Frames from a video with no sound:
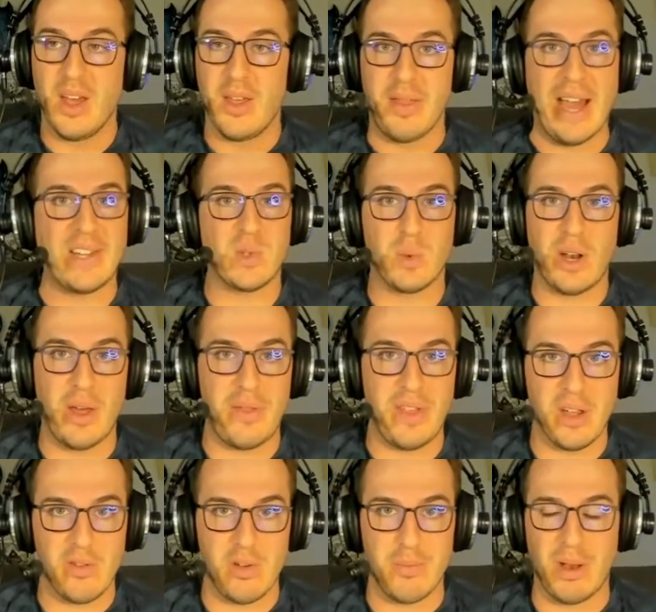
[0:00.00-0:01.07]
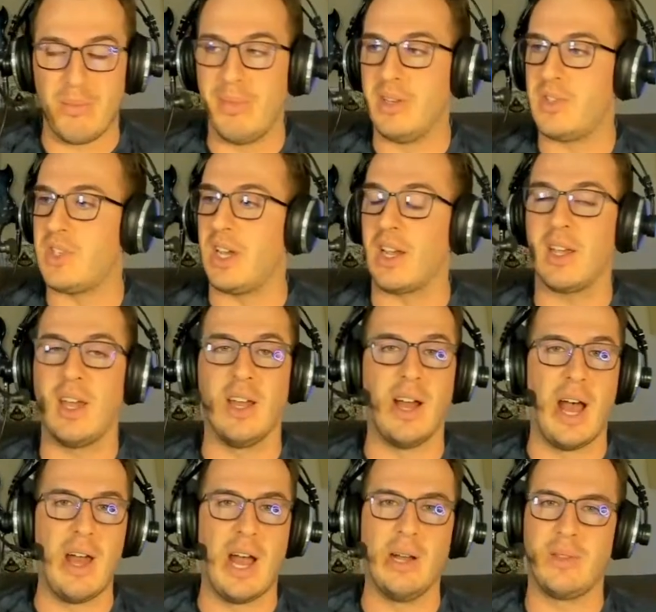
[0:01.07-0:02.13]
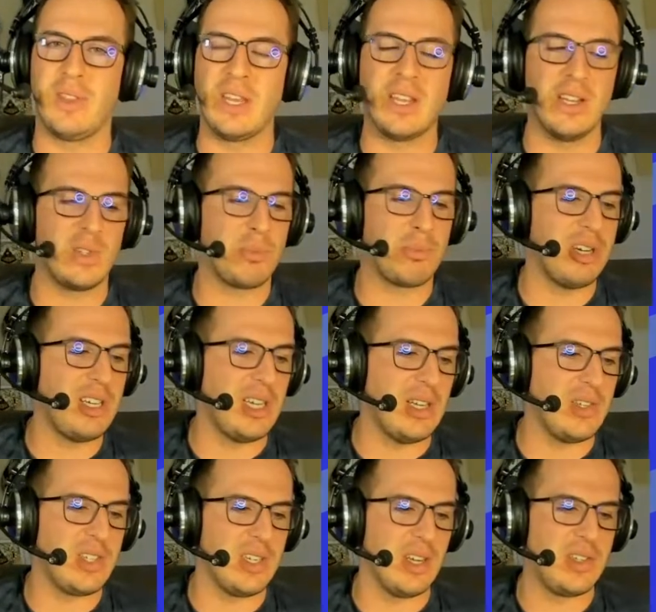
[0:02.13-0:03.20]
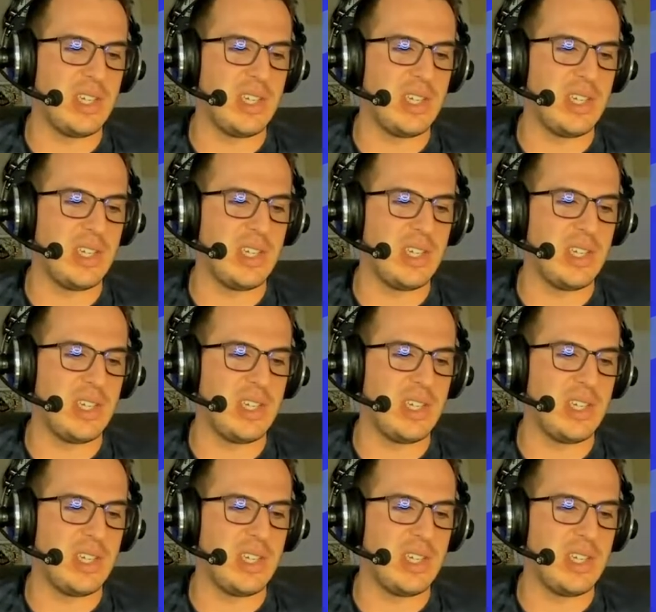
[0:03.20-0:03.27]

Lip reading: That's what I think we've been missing. I think it's pretty easy to